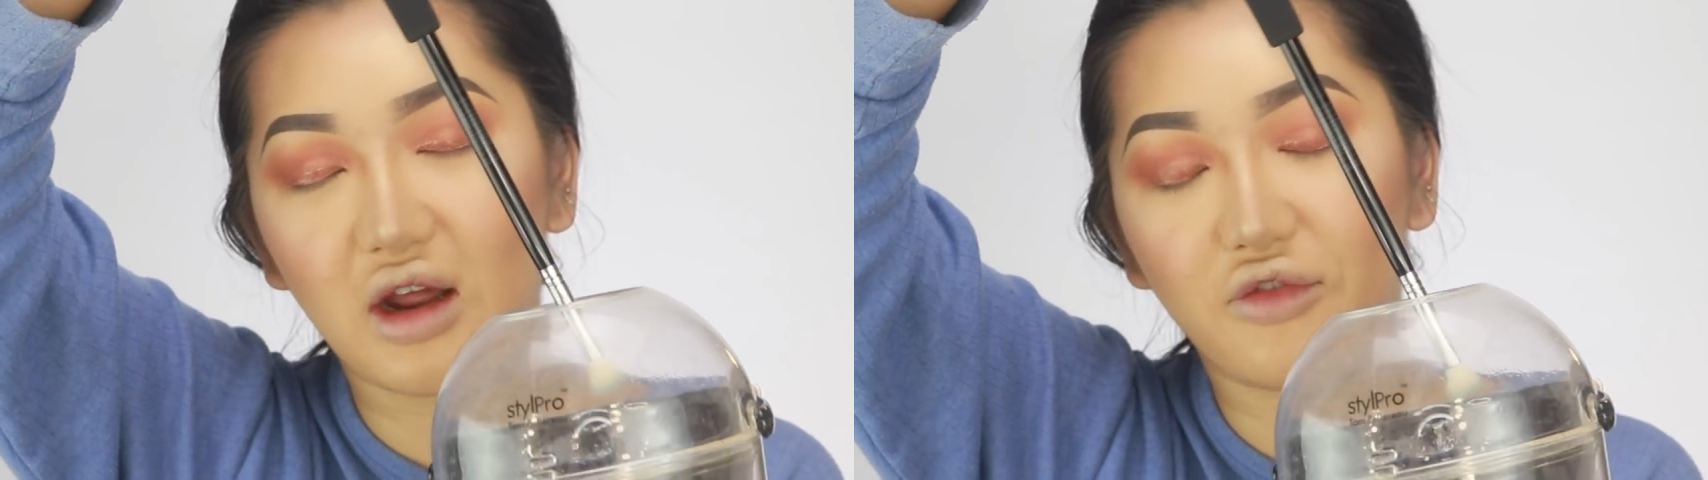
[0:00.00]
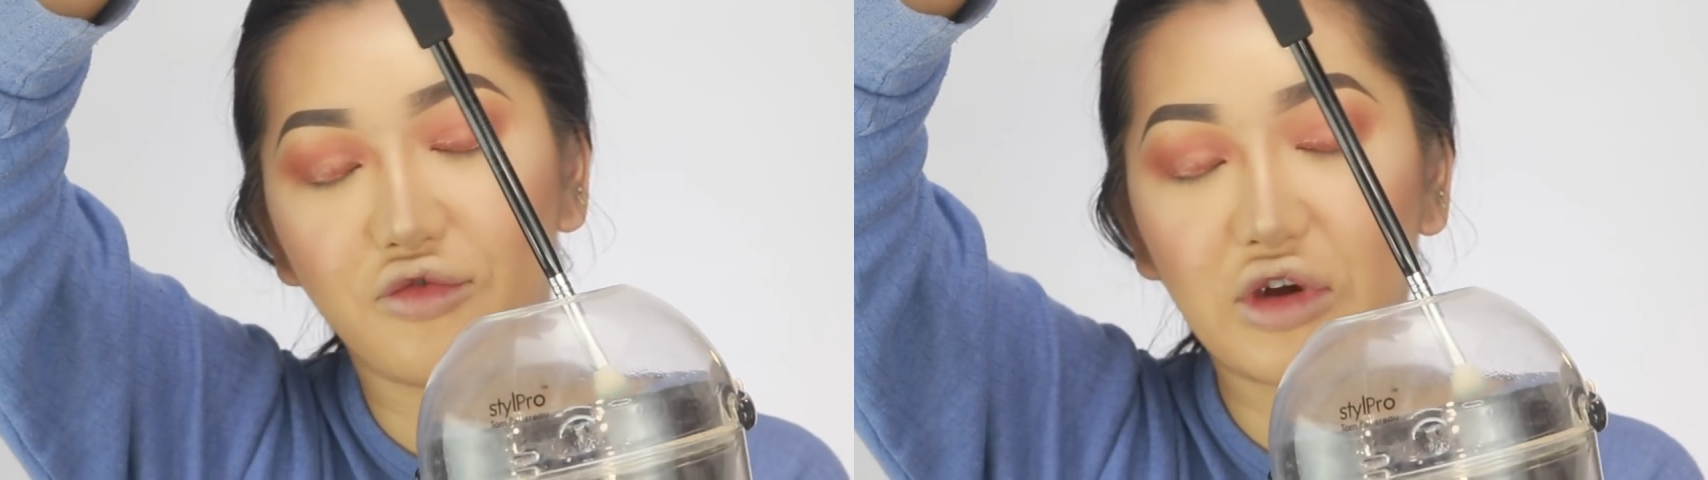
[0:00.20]

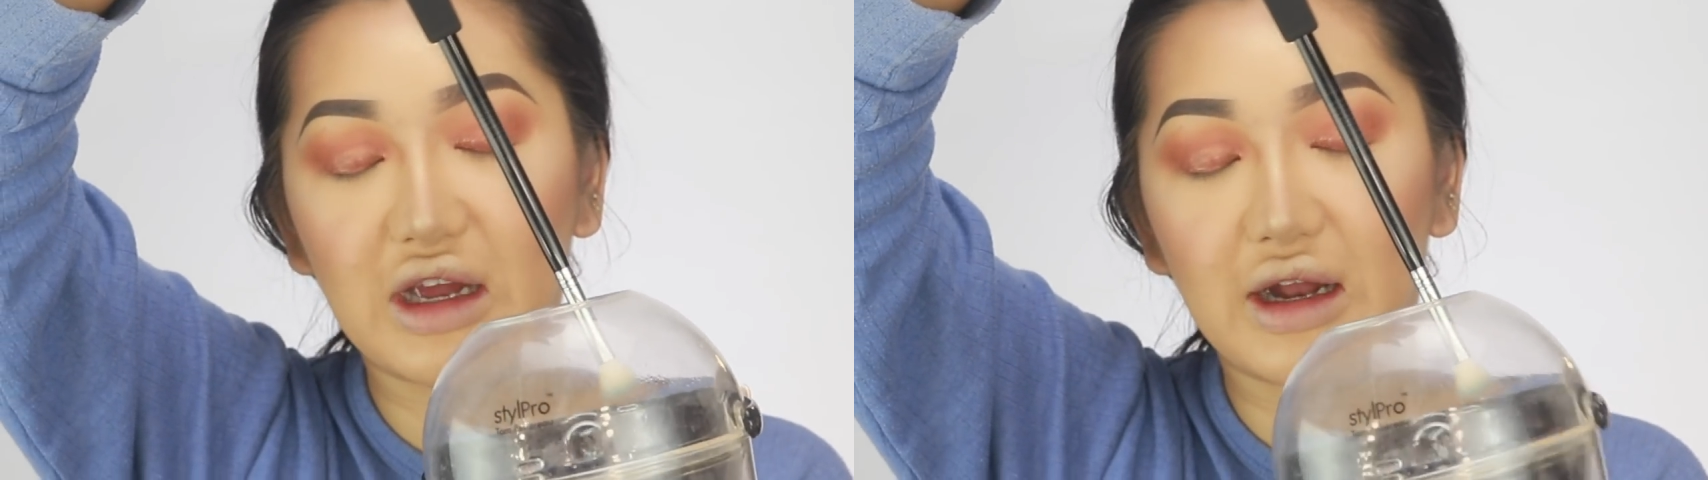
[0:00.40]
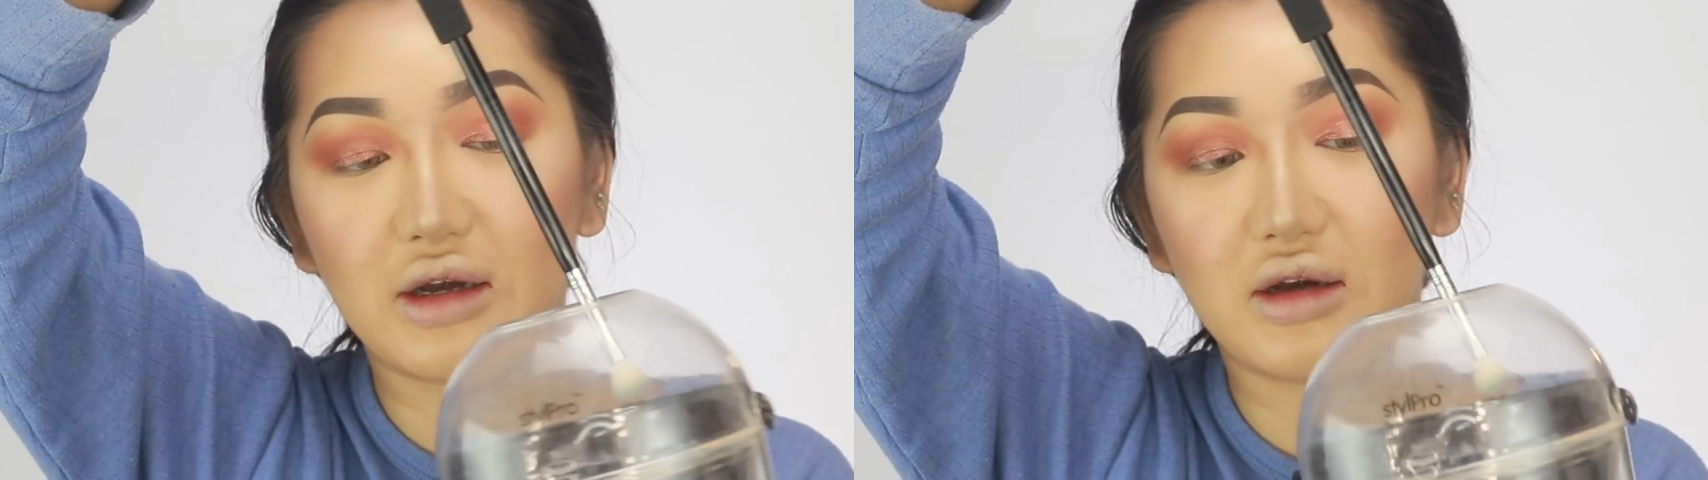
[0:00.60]
I'll
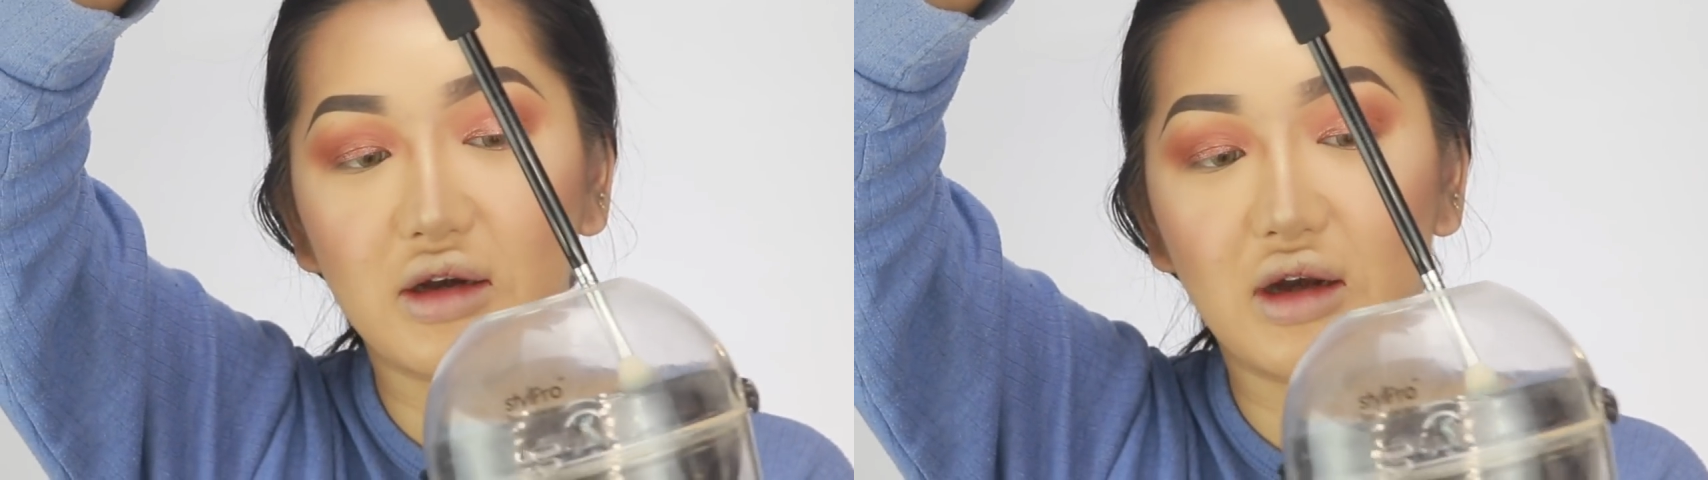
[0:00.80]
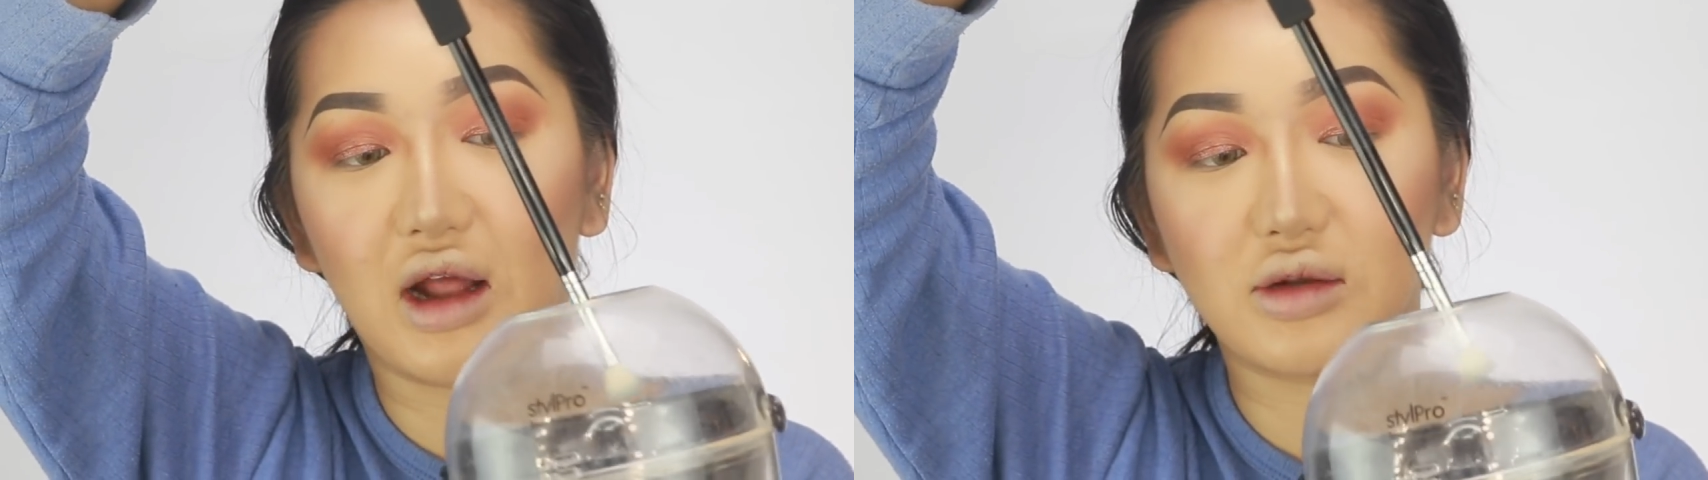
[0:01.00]
freaking
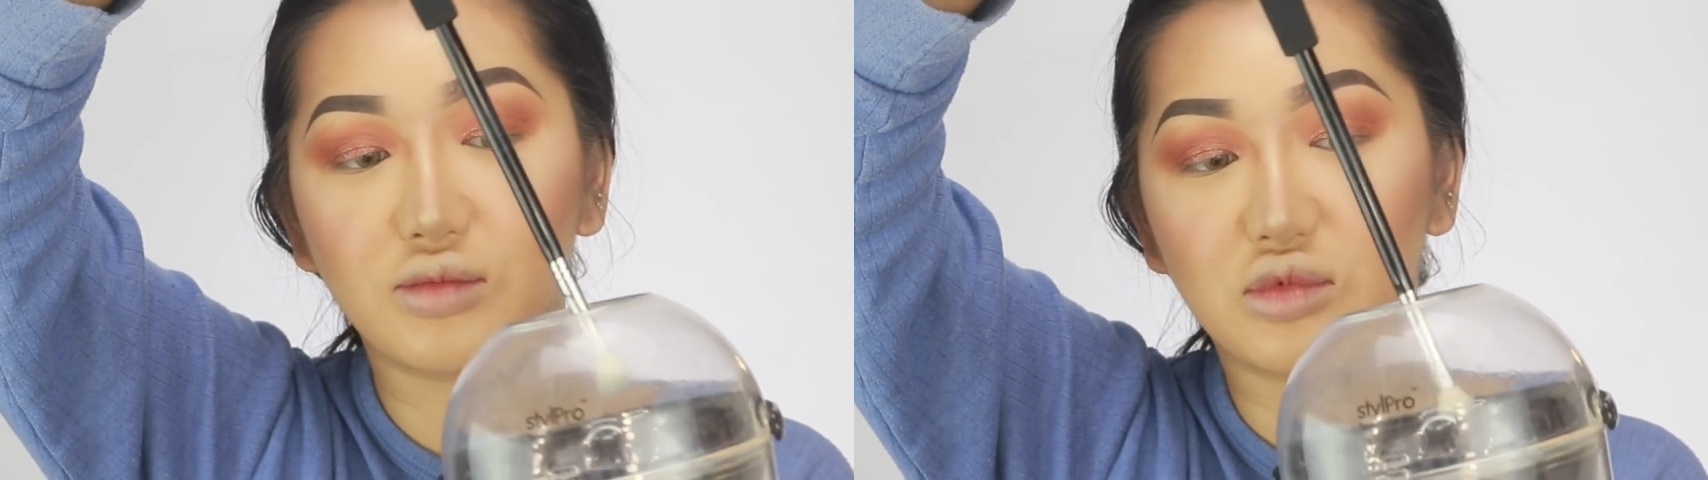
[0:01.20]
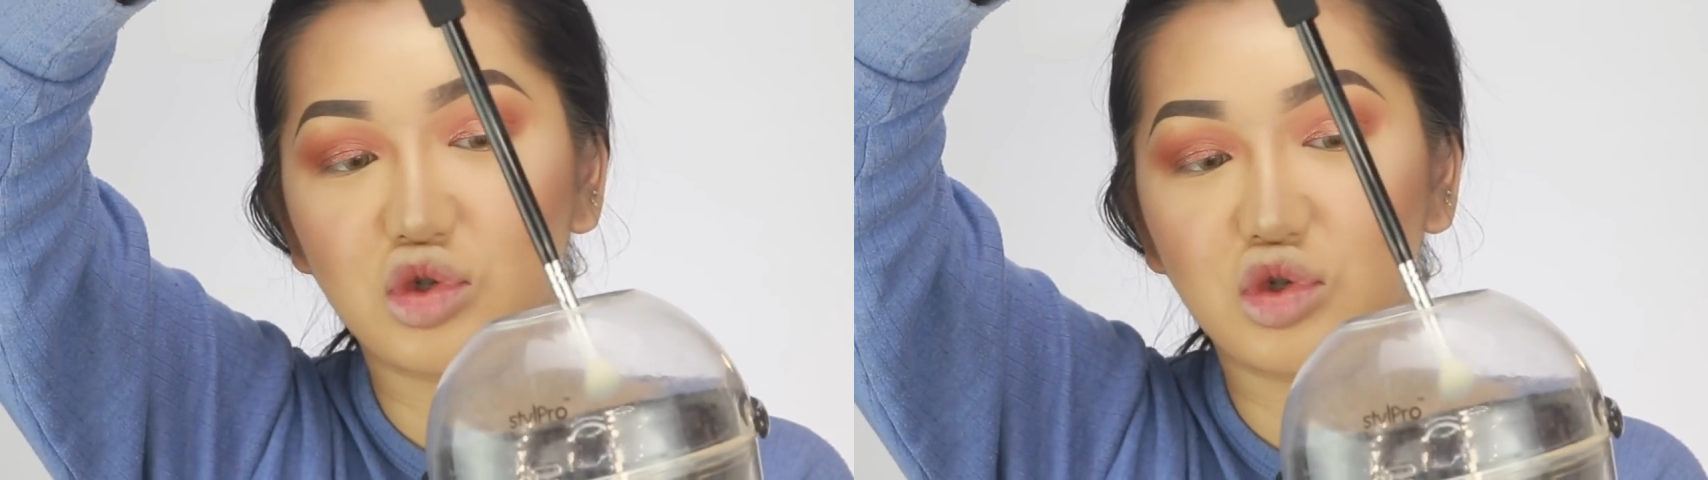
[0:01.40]
like